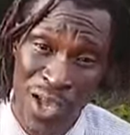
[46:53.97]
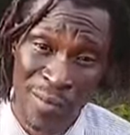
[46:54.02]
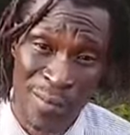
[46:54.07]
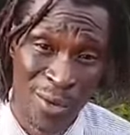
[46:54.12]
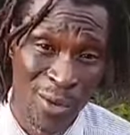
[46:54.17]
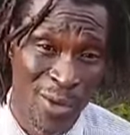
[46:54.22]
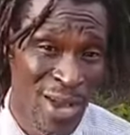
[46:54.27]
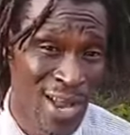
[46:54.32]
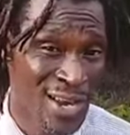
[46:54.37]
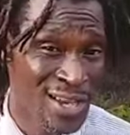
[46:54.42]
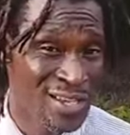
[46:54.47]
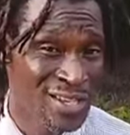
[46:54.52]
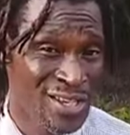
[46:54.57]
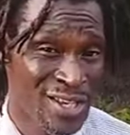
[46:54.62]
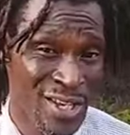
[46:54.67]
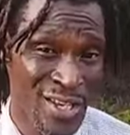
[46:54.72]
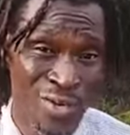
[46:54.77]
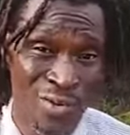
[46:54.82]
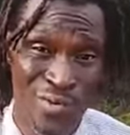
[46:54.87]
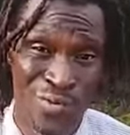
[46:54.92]
Because
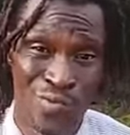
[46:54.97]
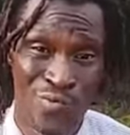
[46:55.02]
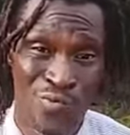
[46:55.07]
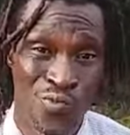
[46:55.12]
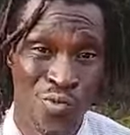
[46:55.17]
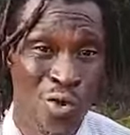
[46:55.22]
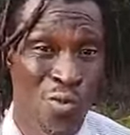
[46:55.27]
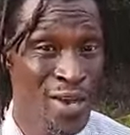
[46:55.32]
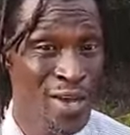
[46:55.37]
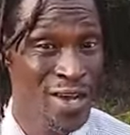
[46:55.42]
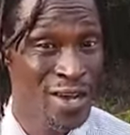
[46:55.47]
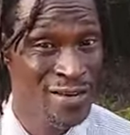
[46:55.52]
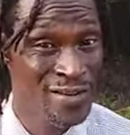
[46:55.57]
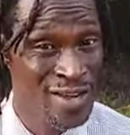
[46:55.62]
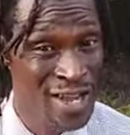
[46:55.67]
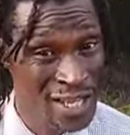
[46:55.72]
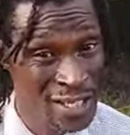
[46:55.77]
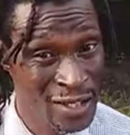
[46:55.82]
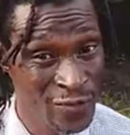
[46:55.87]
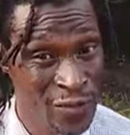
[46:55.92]
anything what we
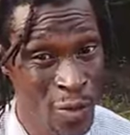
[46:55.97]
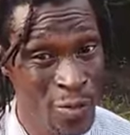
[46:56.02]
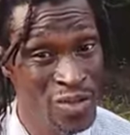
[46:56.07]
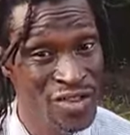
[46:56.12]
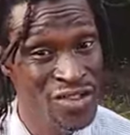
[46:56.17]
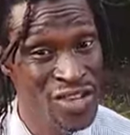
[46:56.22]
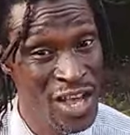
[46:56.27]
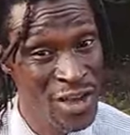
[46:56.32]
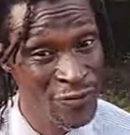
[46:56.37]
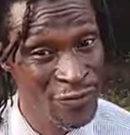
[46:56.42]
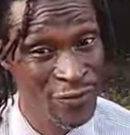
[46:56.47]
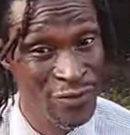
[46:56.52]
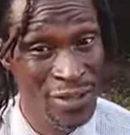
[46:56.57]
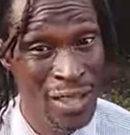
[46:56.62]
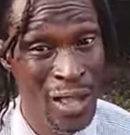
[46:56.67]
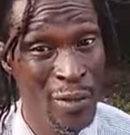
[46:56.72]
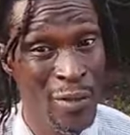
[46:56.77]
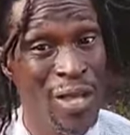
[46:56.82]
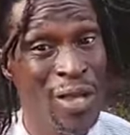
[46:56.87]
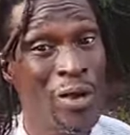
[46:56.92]
create for ourselves,
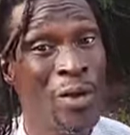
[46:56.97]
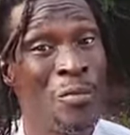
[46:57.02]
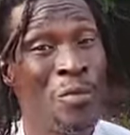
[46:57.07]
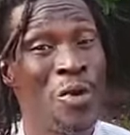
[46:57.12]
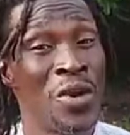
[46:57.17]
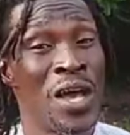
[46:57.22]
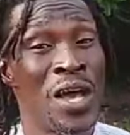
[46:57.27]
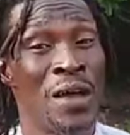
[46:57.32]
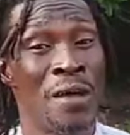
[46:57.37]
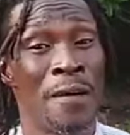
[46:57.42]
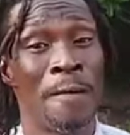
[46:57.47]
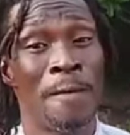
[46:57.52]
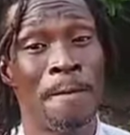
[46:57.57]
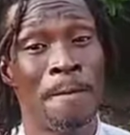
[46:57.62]
now we ego mona.